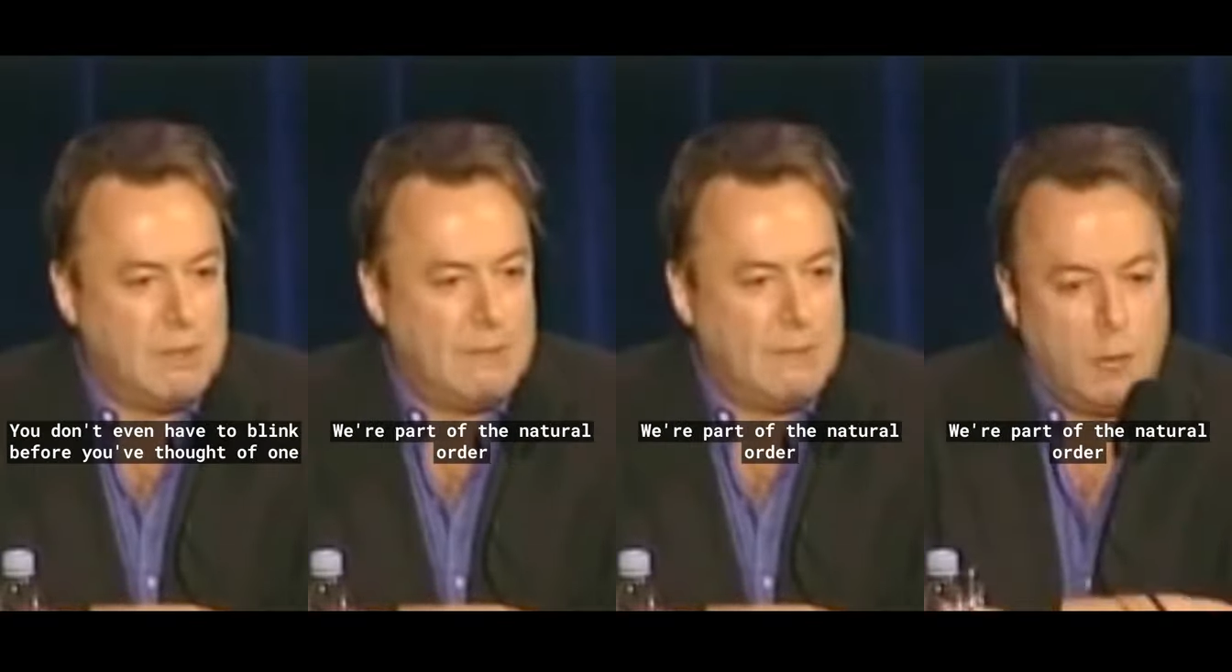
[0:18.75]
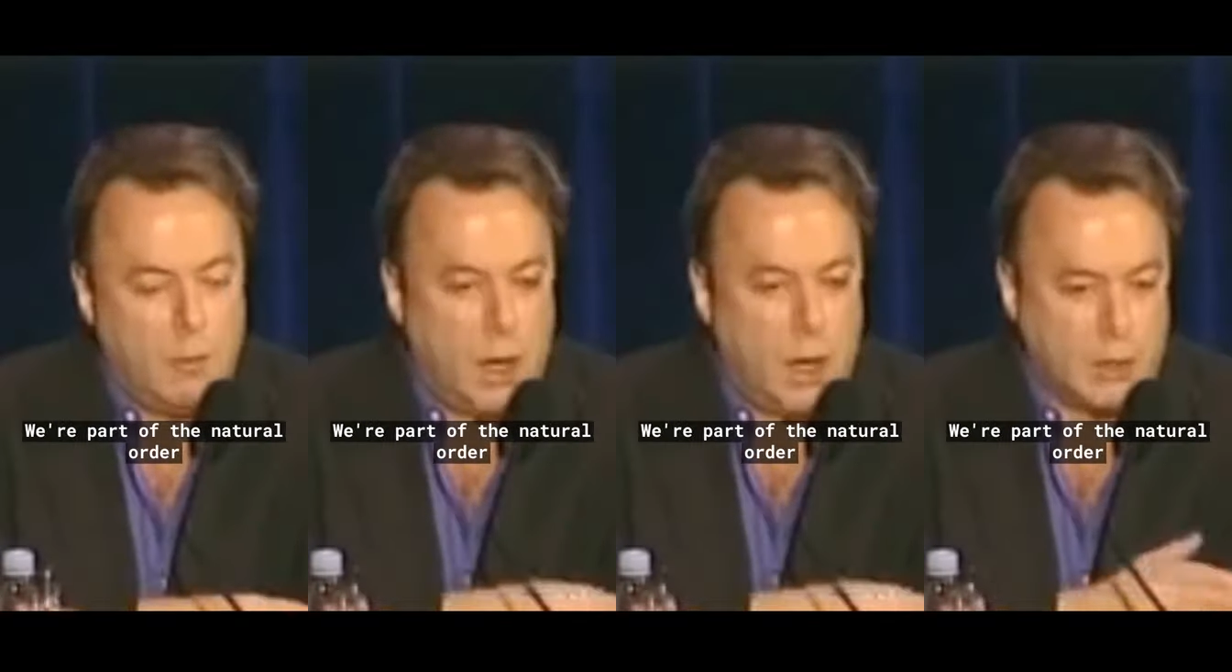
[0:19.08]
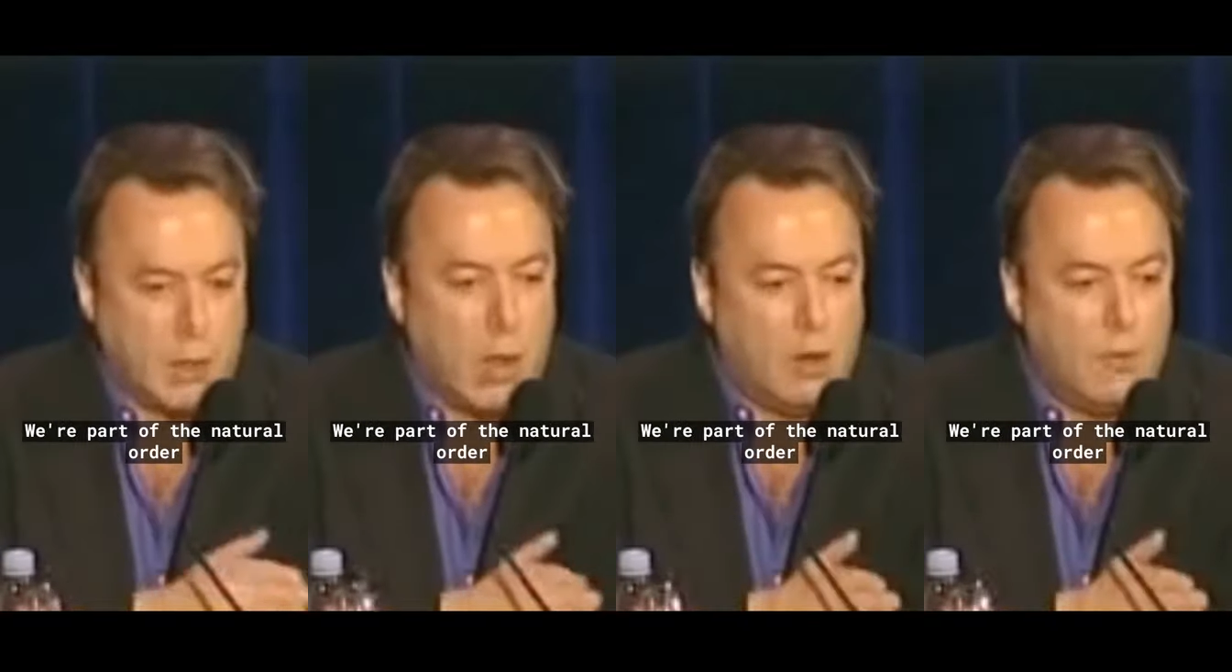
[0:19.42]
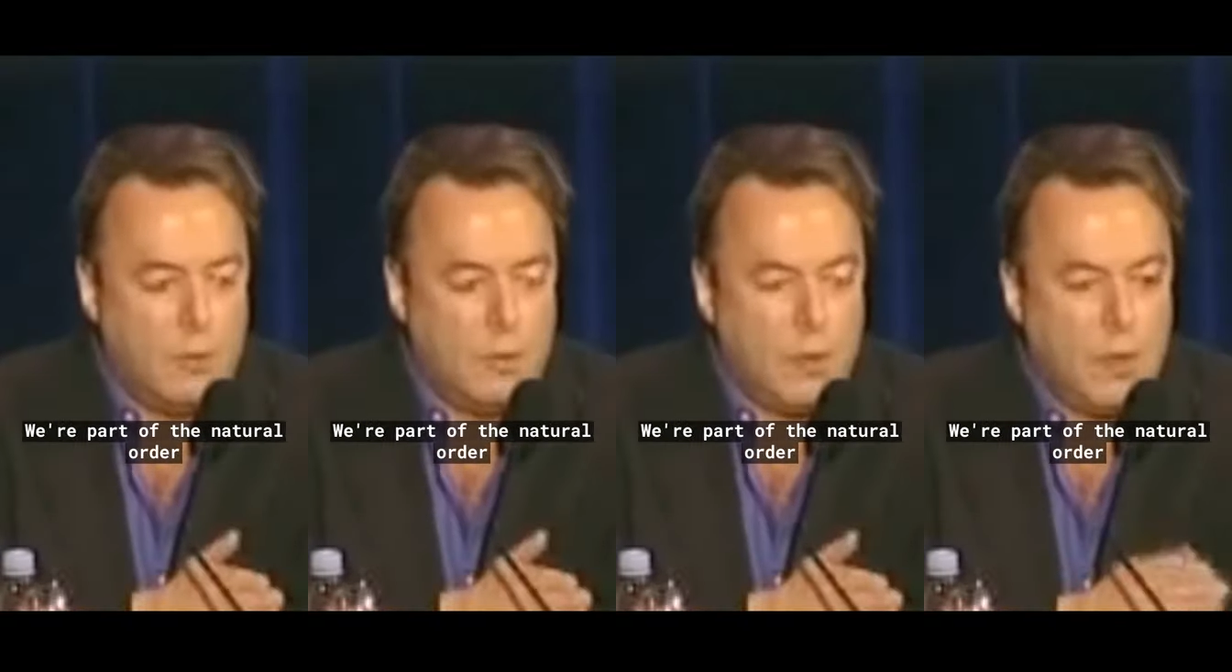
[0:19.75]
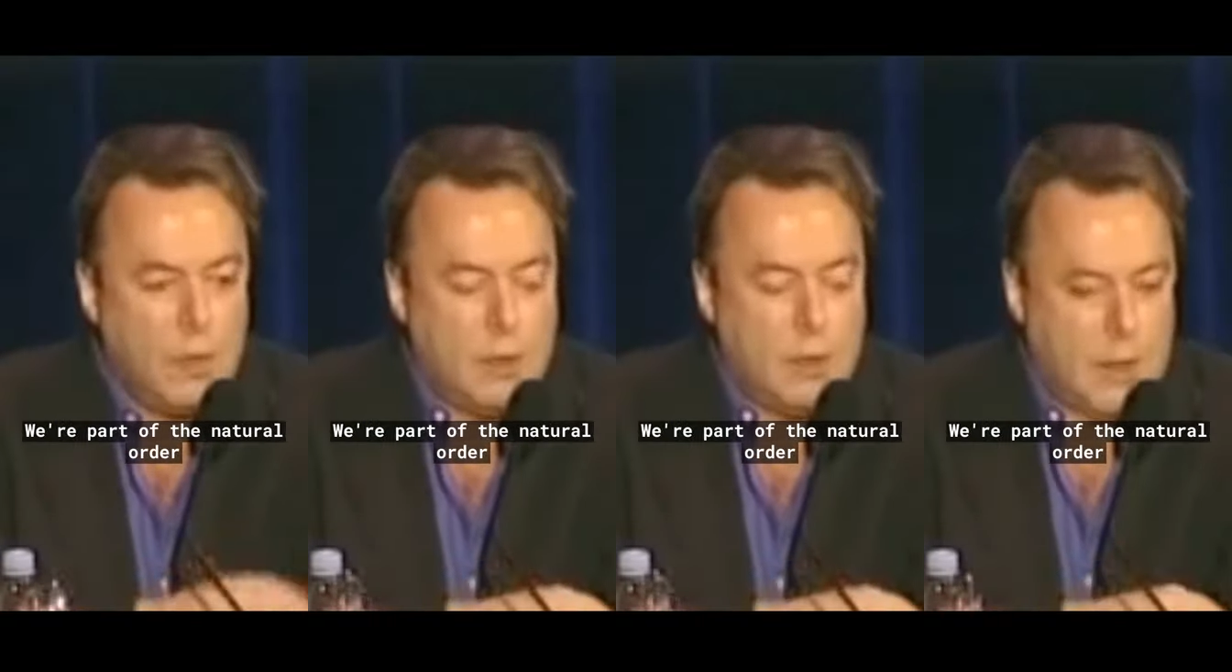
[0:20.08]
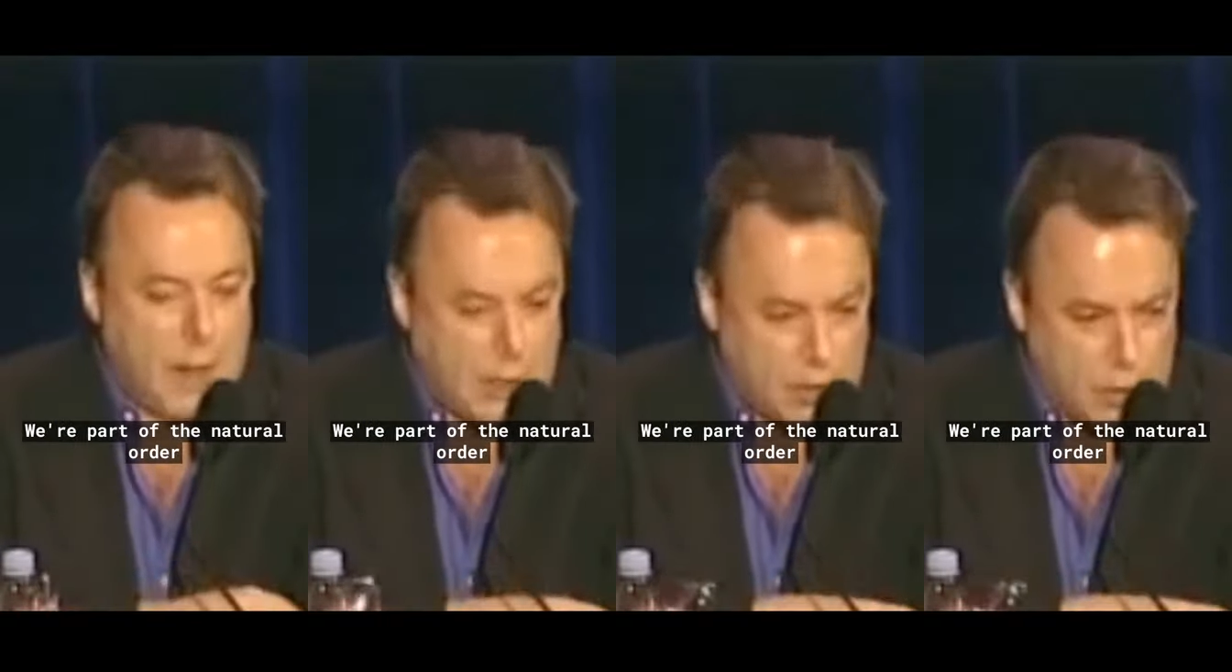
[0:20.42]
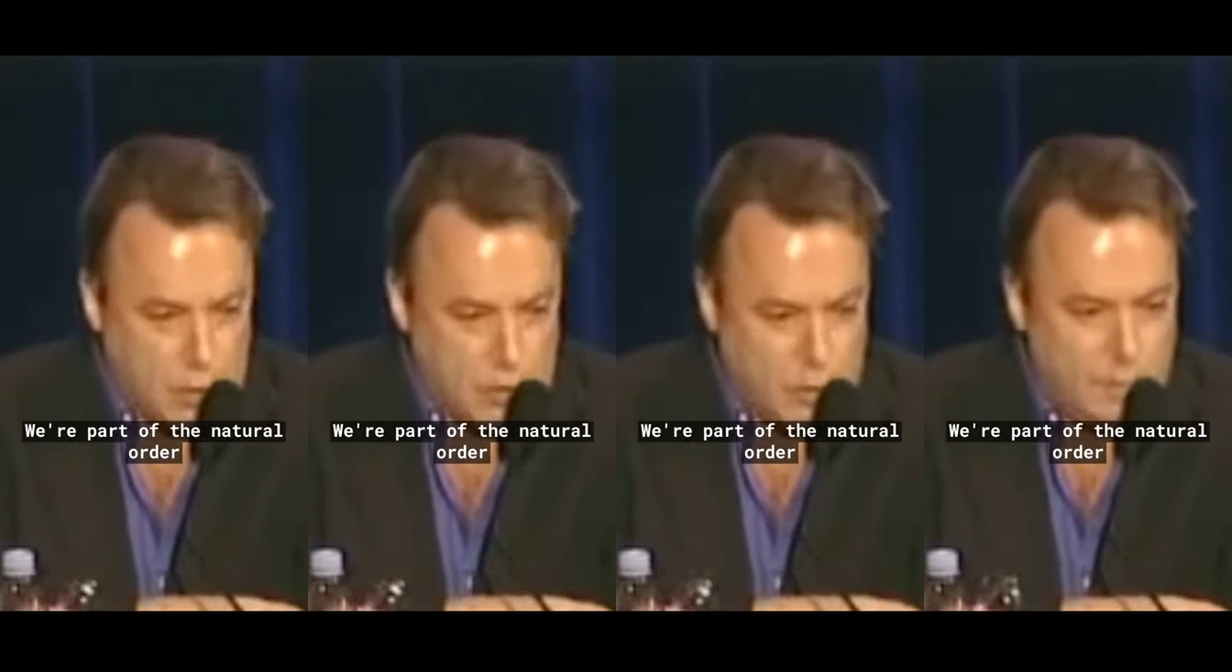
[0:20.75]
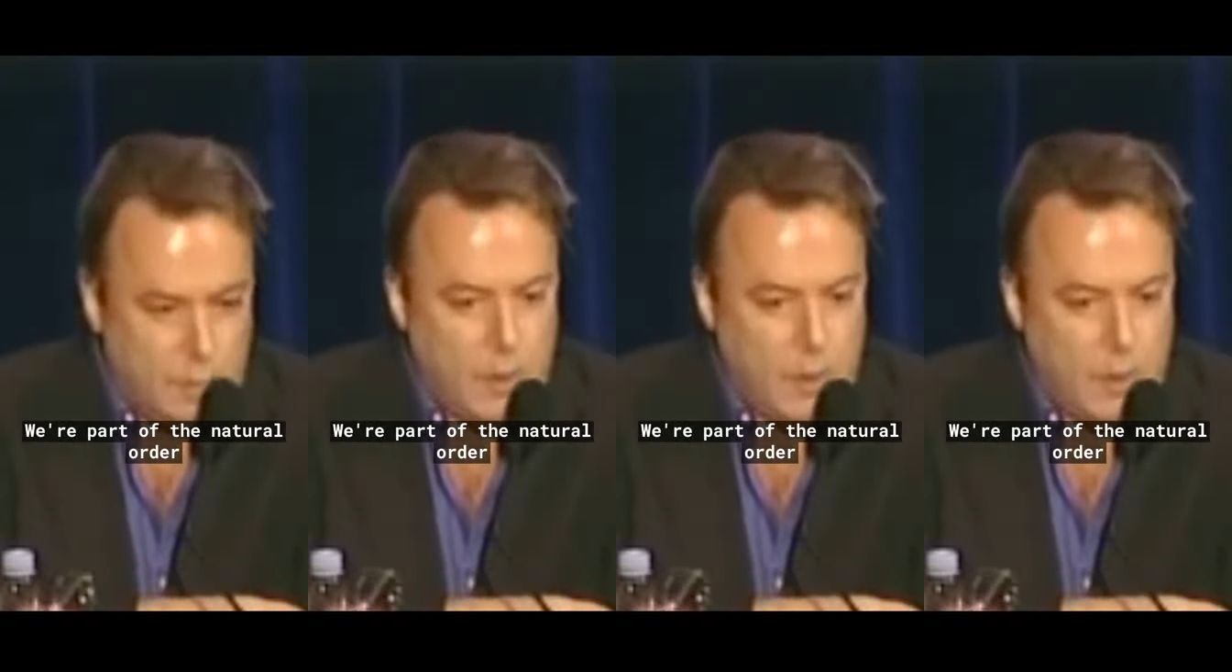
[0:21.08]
We are part of the natural order.